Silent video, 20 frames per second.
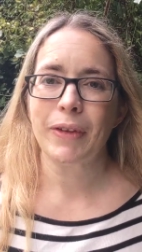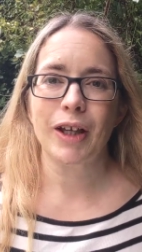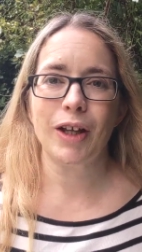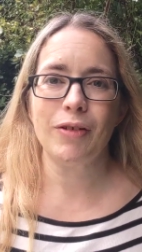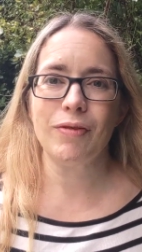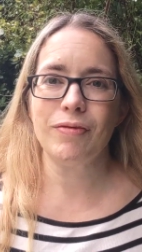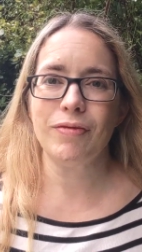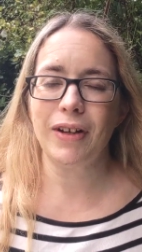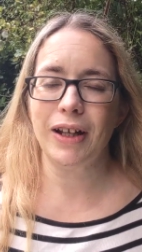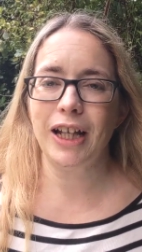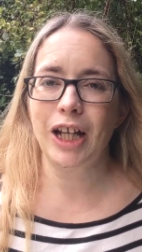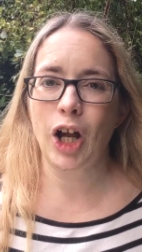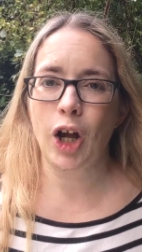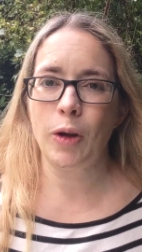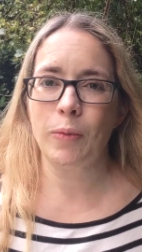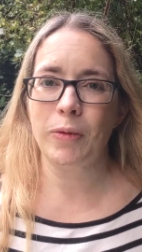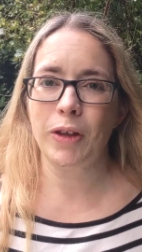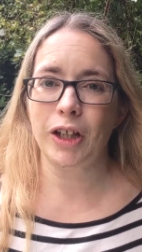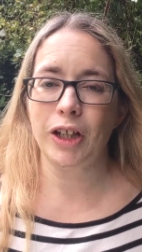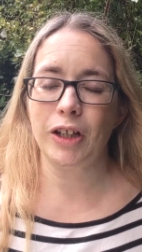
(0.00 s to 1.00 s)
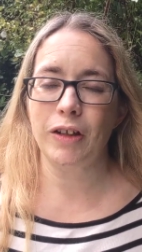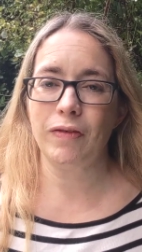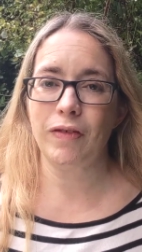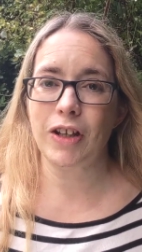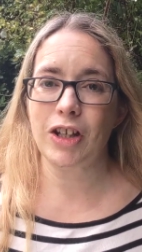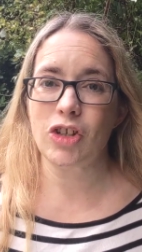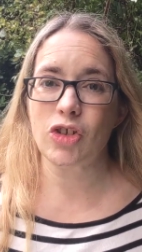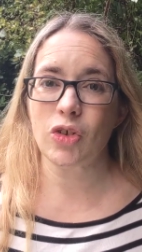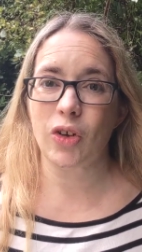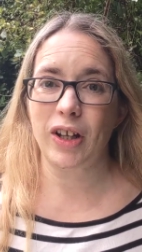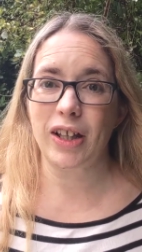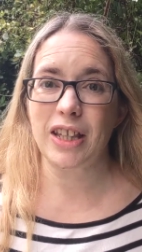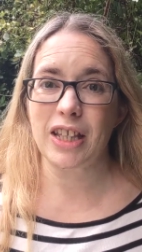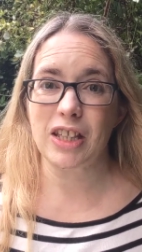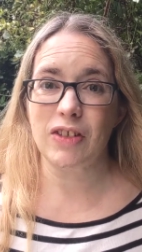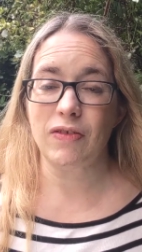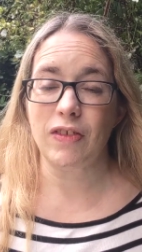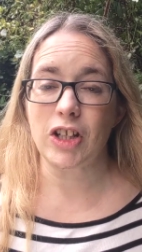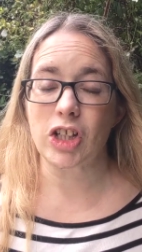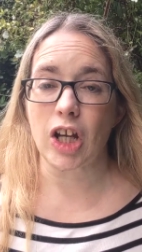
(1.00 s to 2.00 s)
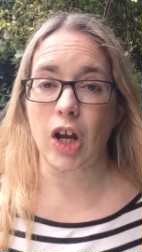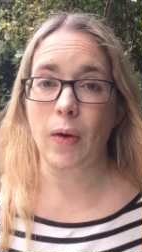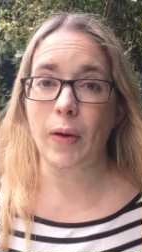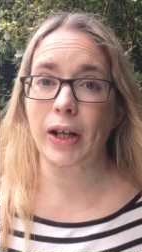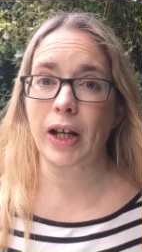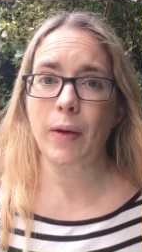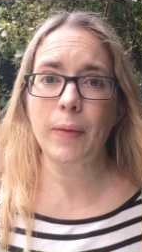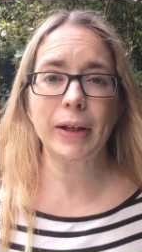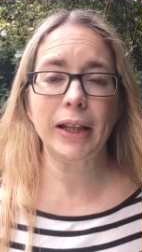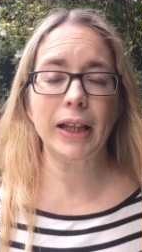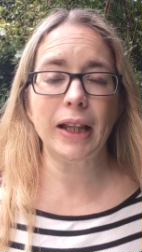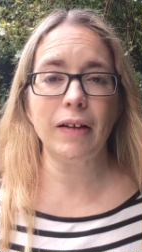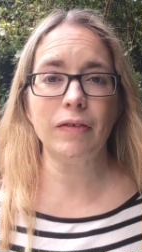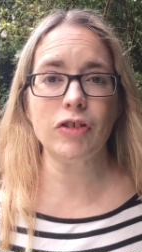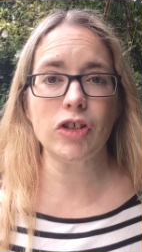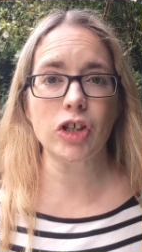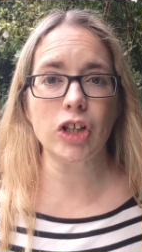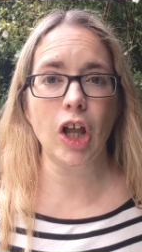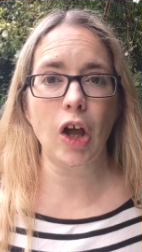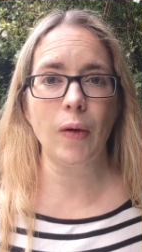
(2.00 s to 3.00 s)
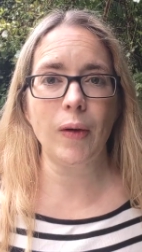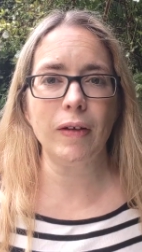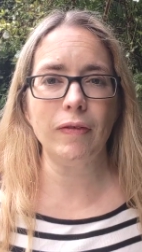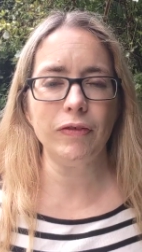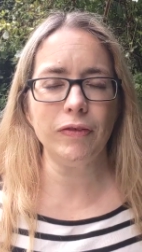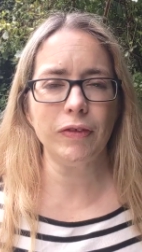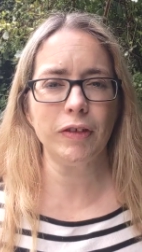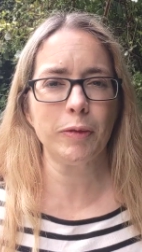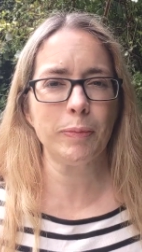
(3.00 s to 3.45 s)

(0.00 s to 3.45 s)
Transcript: I really hope that you've enjoyed this video and I would love to know if,